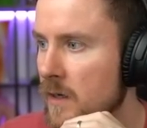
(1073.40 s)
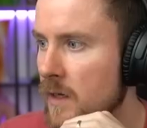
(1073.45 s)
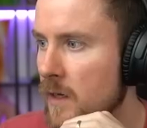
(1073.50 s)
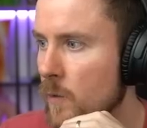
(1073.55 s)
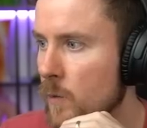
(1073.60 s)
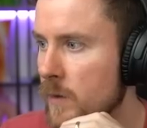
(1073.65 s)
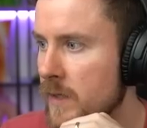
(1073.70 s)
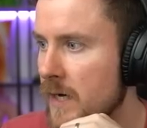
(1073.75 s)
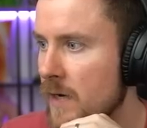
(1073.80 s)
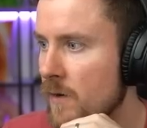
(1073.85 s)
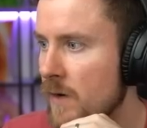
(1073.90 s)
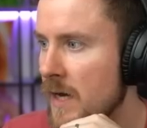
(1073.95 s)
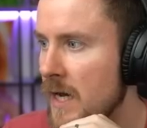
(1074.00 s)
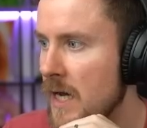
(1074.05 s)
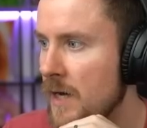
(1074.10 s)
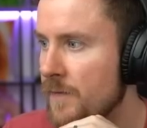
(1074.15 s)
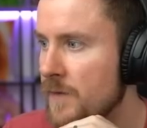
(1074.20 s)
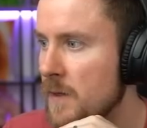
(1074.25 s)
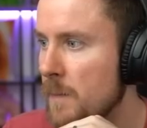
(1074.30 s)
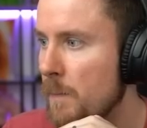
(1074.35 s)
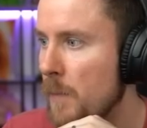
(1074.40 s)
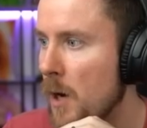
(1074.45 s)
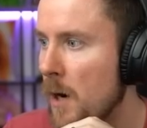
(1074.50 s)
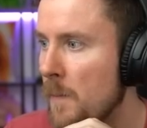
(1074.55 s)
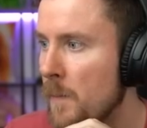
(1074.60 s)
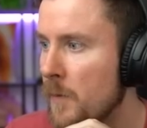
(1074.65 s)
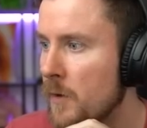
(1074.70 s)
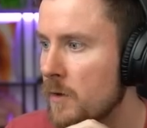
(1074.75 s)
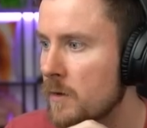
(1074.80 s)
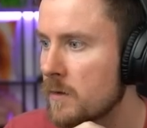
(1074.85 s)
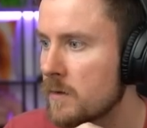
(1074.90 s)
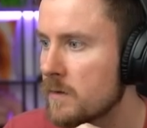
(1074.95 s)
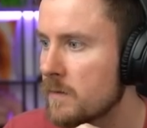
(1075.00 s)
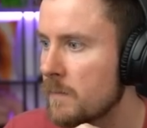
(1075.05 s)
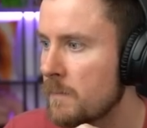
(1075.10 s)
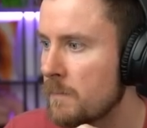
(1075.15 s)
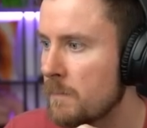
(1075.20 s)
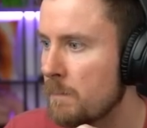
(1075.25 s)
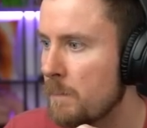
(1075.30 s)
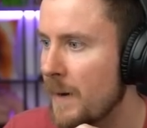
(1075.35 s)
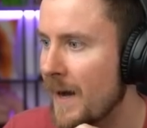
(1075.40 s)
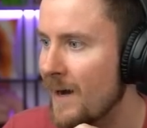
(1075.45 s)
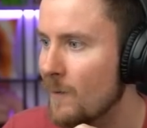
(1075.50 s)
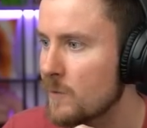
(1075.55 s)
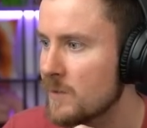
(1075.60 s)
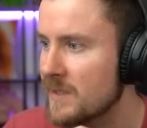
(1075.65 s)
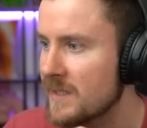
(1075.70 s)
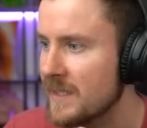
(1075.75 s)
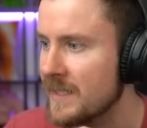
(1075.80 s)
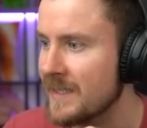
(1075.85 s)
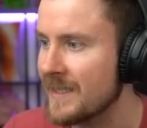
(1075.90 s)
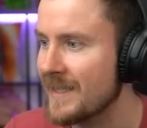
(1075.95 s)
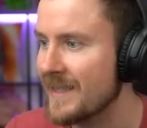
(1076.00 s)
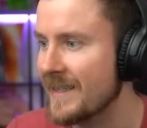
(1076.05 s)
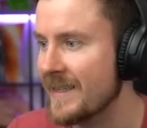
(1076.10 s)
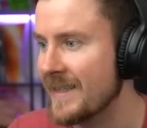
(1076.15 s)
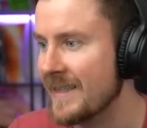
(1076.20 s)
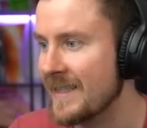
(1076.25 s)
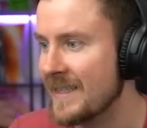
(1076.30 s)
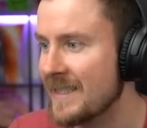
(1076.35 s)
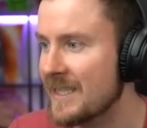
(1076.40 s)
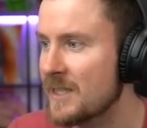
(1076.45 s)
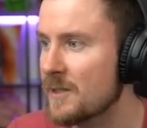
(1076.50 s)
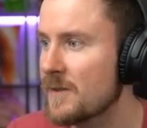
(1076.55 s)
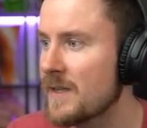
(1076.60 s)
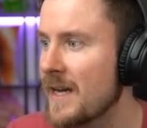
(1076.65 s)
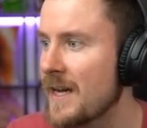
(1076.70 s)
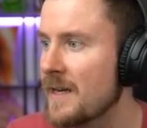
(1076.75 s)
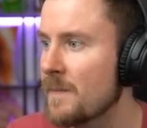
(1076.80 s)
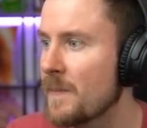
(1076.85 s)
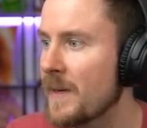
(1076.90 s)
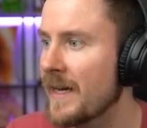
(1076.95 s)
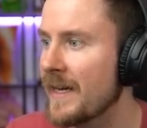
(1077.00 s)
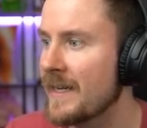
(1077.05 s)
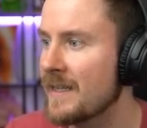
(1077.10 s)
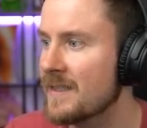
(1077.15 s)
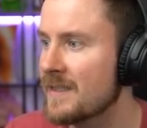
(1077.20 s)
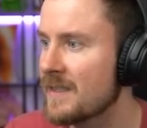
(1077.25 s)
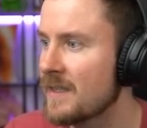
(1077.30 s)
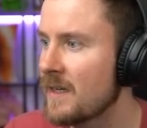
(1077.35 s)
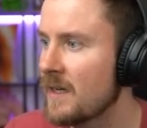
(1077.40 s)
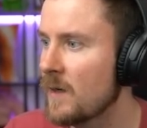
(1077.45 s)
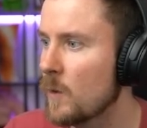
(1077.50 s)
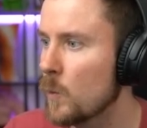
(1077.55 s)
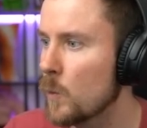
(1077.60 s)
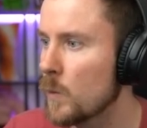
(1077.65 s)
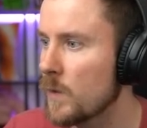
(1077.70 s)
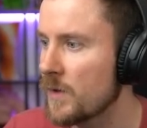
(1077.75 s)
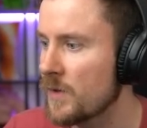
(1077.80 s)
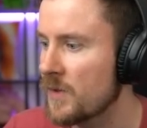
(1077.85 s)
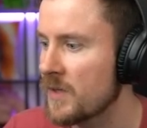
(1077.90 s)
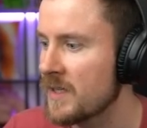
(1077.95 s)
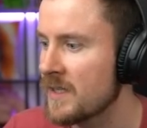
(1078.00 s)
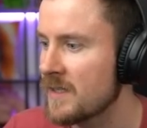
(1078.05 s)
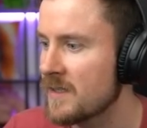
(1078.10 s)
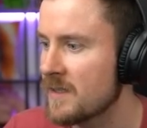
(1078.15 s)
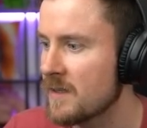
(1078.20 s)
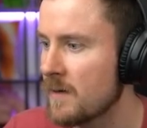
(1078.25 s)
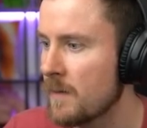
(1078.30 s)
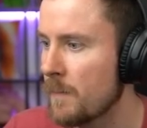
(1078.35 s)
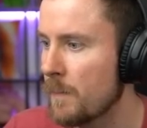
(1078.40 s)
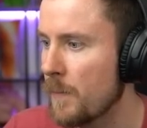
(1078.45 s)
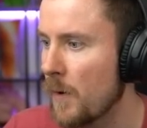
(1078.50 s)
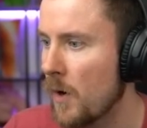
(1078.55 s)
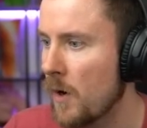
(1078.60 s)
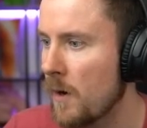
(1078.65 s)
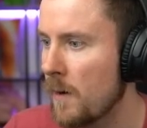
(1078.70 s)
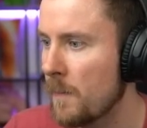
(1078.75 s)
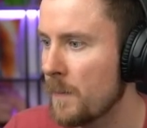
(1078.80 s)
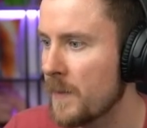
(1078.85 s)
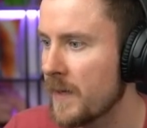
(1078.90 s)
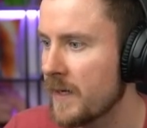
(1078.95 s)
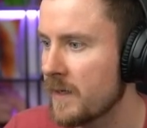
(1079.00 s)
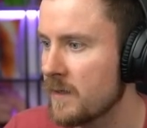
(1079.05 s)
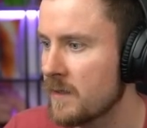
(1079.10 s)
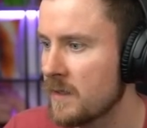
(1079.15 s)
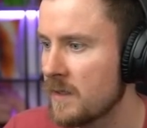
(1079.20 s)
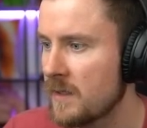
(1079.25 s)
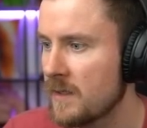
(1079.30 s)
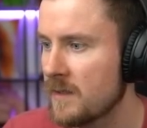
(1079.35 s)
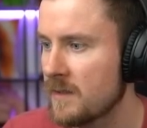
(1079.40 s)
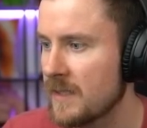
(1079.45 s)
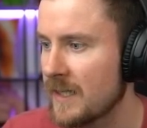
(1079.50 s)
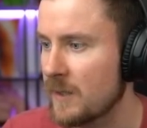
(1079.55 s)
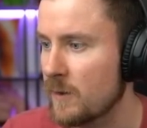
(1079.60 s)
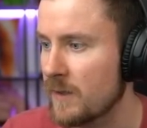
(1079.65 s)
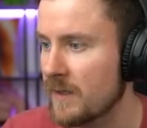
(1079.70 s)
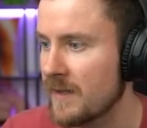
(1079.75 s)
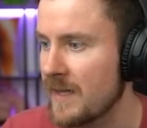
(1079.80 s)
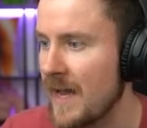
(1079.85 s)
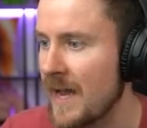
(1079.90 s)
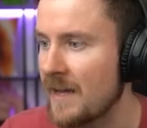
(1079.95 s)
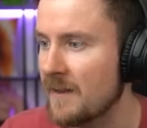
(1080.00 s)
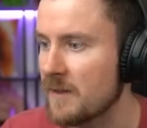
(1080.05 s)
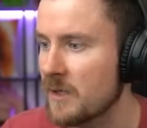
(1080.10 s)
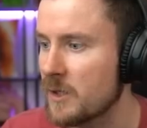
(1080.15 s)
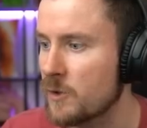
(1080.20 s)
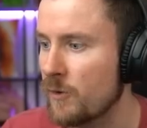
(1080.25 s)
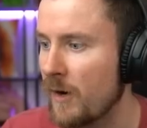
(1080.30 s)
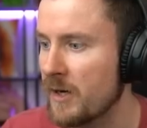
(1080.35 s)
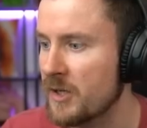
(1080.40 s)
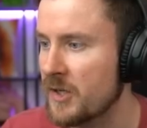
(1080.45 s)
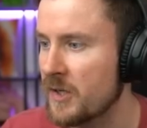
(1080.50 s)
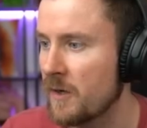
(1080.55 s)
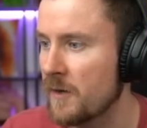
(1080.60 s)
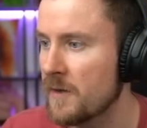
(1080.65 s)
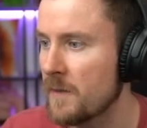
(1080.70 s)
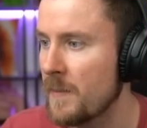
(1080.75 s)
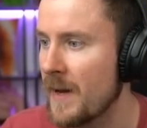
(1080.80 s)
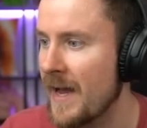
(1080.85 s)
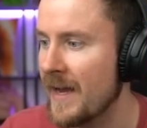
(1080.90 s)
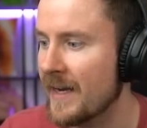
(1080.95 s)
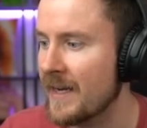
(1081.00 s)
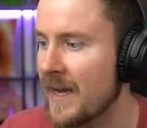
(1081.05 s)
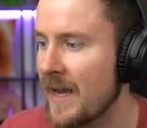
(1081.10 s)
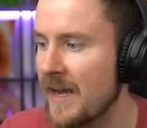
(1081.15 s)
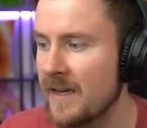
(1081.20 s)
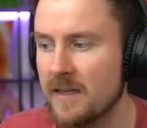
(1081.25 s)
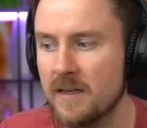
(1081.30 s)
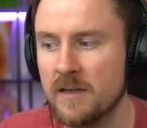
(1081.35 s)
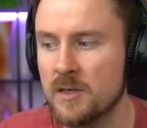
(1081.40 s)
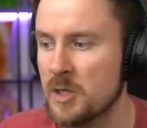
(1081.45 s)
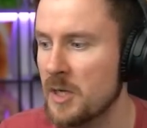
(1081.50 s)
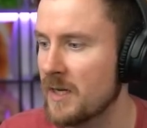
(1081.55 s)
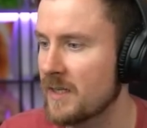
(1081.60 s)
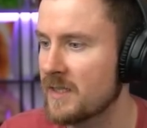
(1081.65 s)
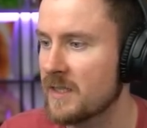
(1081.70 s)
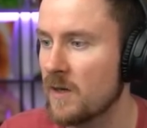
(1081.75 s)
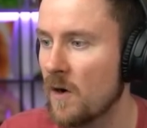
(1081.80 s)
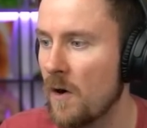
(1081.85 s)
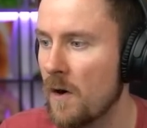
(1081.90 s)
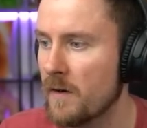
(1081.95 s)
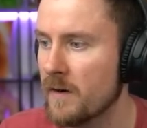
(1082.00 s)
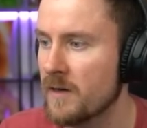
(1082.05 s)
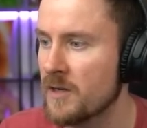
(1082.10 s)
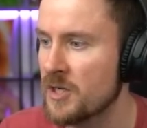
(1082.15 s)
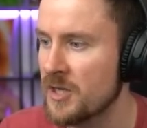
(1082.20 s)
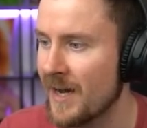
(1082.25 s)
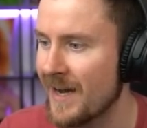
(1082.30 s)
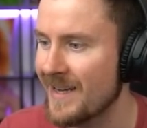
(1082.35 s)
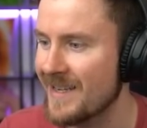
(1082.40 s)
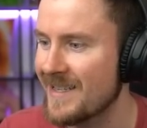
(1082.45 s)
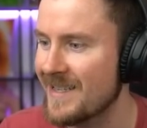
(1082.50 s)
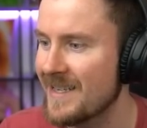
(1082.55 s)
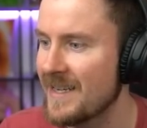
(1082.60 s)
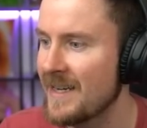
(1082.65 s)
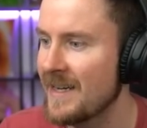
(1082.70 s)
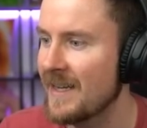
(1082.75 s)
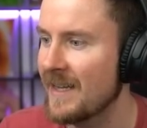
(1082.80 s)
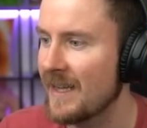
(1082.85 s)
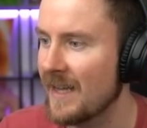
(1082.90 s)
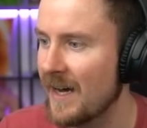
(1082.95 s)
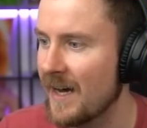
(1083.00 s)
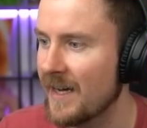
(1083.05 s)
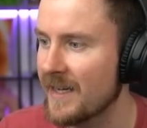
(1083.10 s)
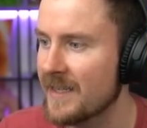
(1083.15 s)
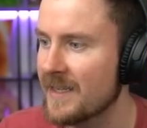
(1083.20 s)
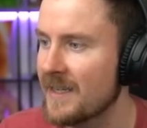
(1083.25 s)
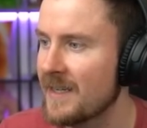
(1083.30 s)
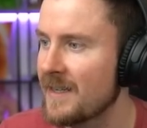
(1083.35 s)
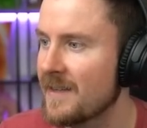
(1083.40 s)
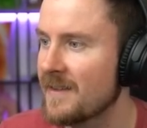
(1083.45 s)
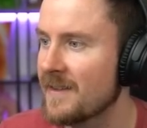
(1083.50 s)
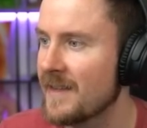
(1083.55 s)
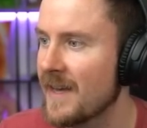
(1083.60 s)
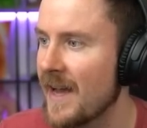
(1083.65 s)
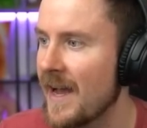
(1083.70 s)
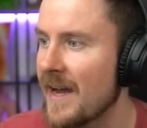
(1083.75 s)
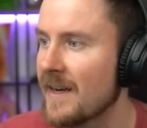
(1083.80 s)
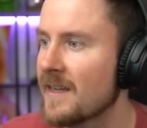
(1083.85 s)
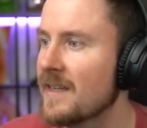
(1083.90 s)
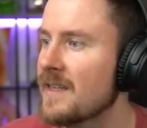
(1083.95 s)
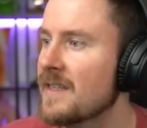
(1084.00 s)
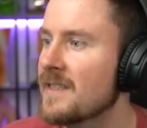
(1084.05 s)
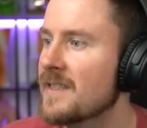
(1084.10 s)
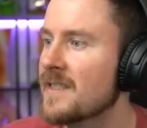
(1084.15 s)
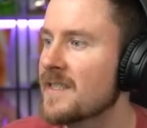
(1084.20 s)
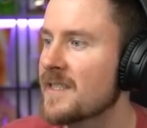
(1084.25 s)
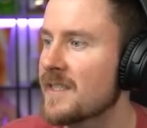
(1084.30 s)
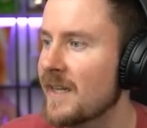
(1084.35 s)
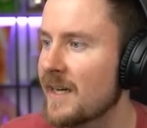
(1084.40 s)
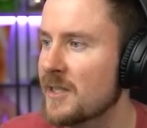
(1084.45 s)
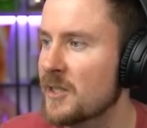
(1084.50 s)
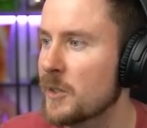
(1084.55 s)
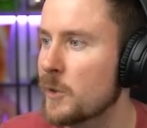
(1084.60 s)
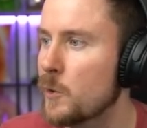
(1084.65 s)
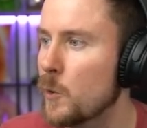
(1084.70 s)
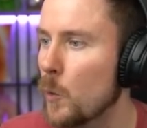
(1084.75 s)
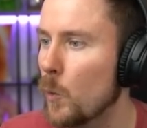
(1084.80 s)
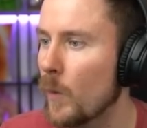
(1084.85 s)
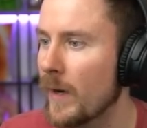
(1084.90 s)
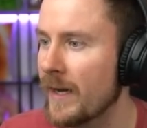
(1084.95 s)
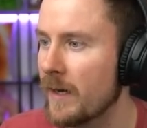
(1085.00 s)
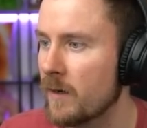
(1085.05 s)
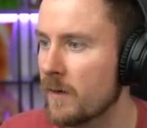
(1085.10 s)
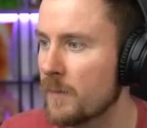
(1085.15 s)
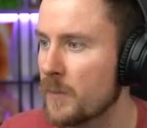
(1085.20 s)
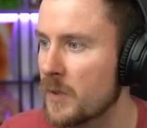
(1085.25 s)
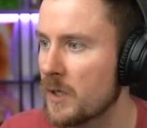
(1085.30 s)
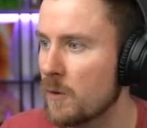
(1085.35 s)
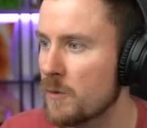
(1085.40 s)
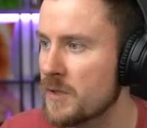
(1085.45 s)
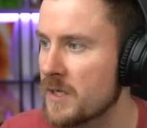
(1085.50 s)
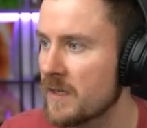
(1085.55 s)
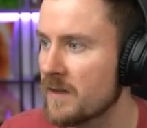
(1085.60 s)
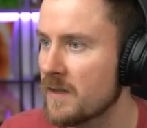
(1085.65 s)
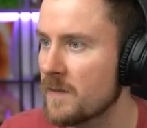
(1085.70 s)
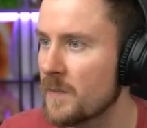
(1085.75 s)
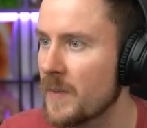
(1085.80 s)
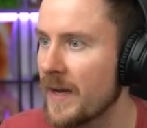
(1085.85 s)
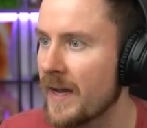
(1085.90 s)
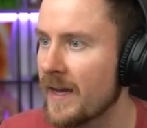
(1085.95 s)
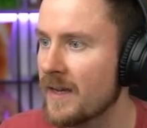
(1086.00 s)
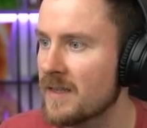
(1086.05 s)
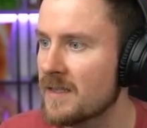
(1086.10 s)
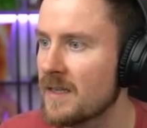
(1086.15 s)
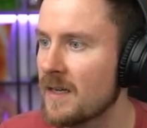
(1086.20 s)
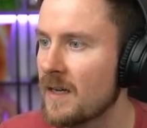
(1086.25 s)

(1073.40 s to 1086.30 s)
And we now have the bomber bouncing into that base with his bomb, and take a look at that. The crusher on the back end, just gone. Just like that. Such a cool way on approaching the base.